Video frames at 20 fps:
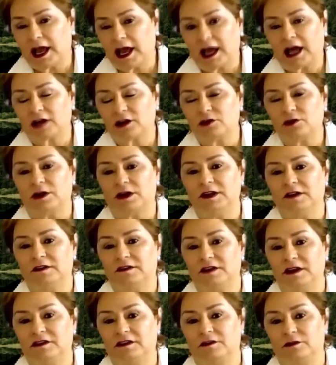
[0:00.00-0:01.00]
actually
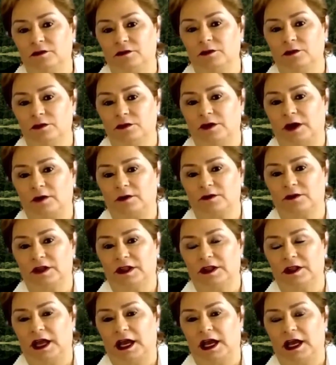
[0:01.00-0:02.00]
since
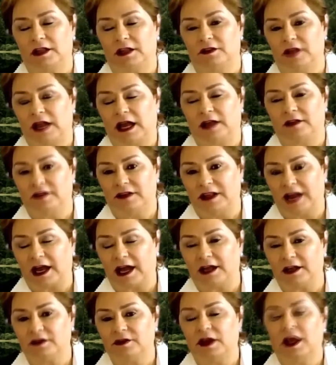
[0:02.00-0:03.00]

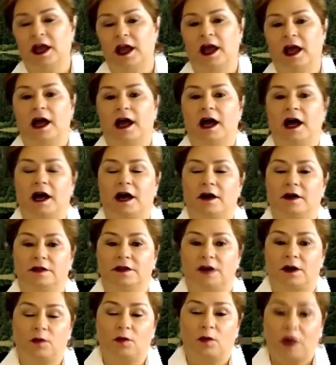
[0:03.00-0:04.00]
2009,
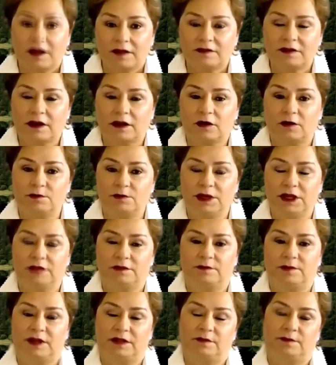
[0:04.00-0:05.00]
there was a
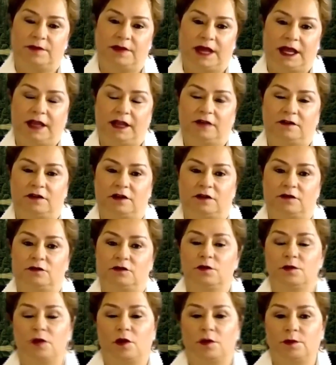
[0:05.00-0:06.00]
commitment made
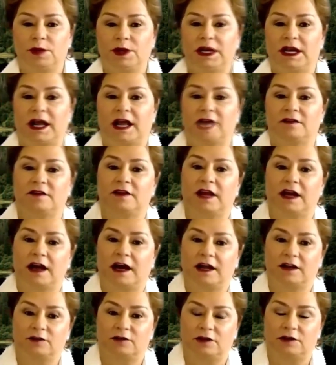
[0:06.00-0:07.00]
to mobilize
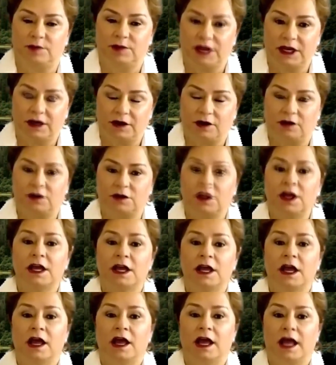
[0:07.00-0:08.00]
$100 billion
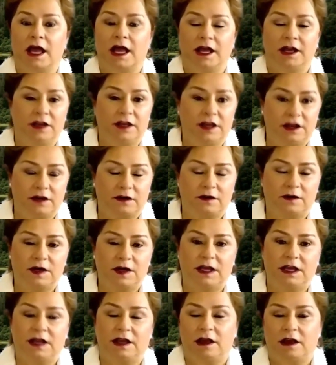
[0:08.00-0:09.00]

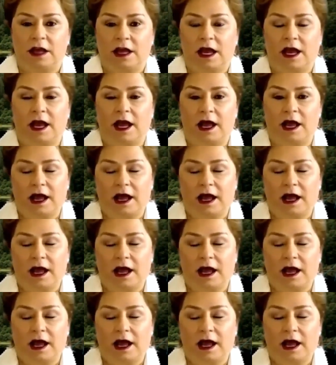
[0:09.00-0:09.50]
yearly